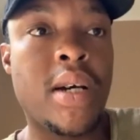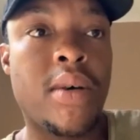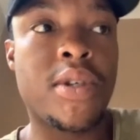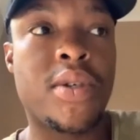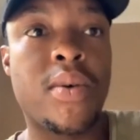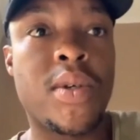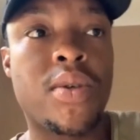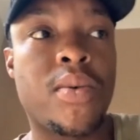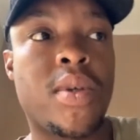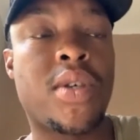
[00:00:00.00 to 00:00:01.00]
it
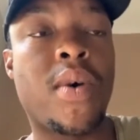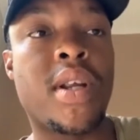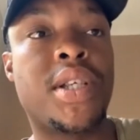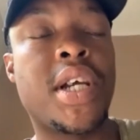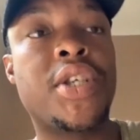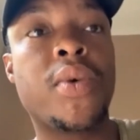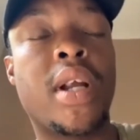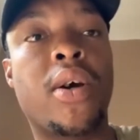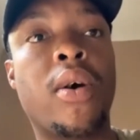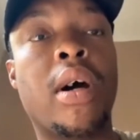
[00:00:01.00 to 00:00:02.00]
was quite a strange one.
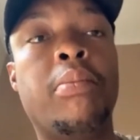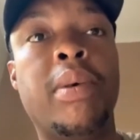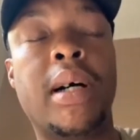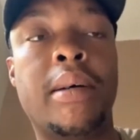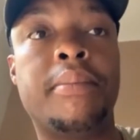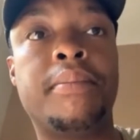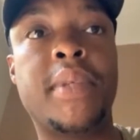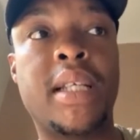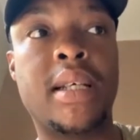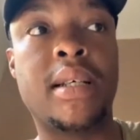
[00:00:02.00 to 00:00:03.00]
I grew up
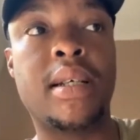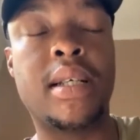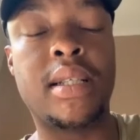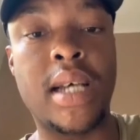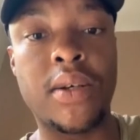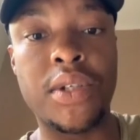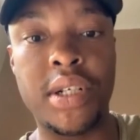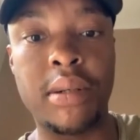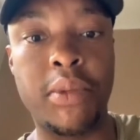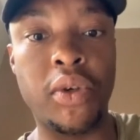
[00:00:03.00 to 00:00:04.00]
in a
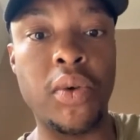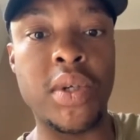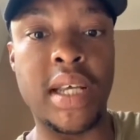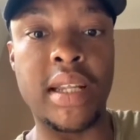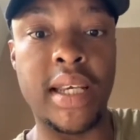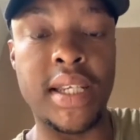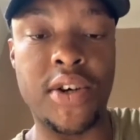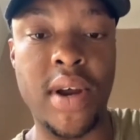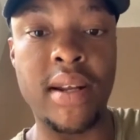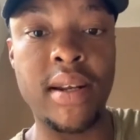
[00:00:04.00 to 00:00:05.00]
township, Duduza, in the East
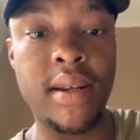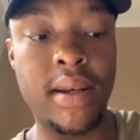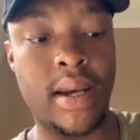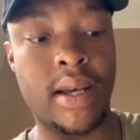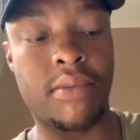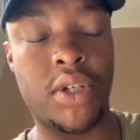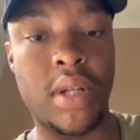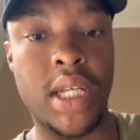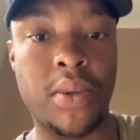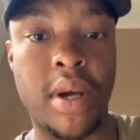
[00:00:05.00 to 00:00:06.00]
Rand. So
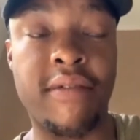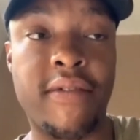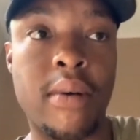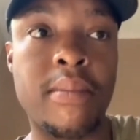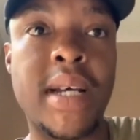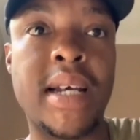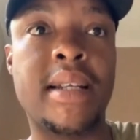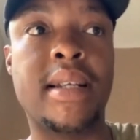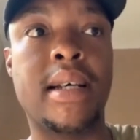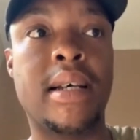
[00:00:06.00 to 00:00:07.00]
that's where I'm from.
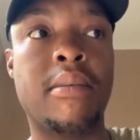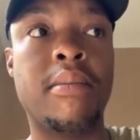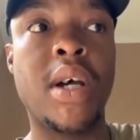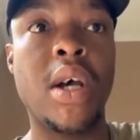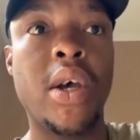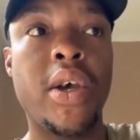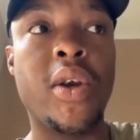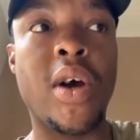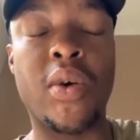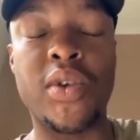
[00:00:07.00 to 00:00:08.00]
And I
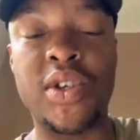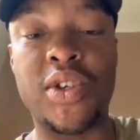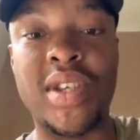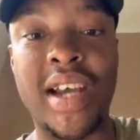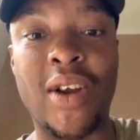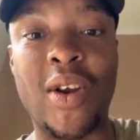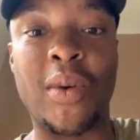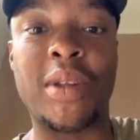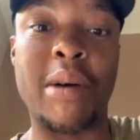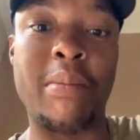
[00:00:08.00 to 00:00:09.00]
always used to tag along
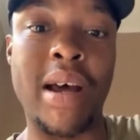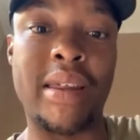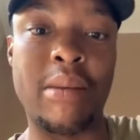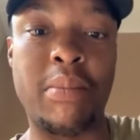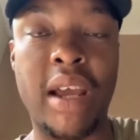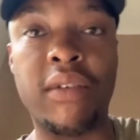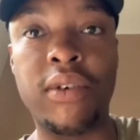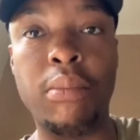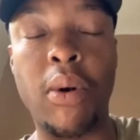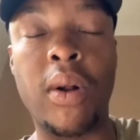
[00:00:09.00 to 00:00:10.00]
with my brother playing
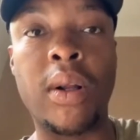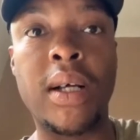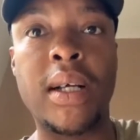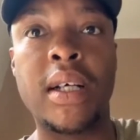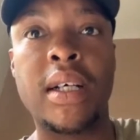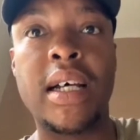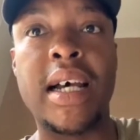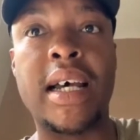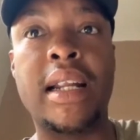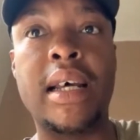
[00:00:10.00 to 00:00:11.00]
football.
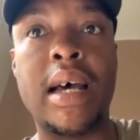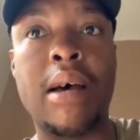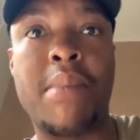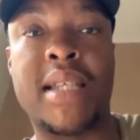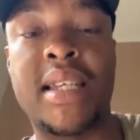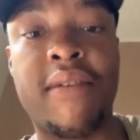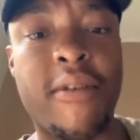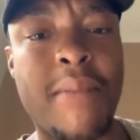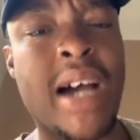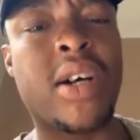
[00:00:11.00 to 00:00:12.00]
And myself
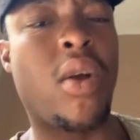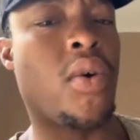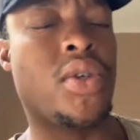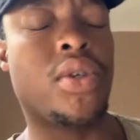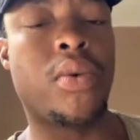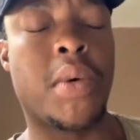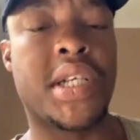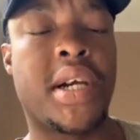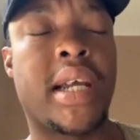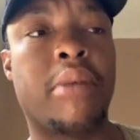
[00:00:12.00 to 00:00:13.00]
and my uncle always used to
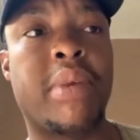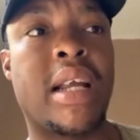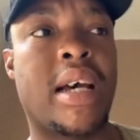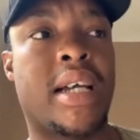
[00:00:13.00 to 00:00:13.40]
watch cricket, but I